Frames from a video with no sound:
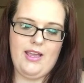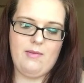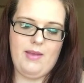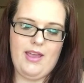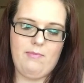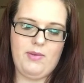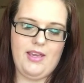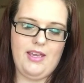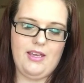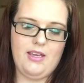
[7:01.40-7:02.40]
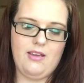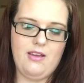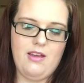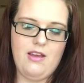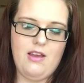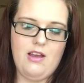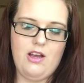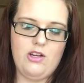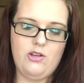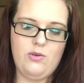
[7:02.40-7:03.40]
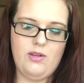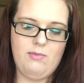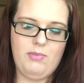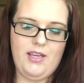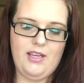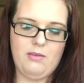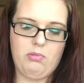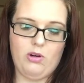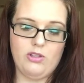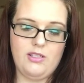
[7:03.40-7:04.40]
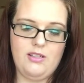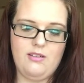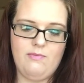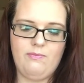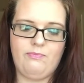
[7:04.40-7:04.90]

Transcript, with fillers: am a pink, a nudie pink person.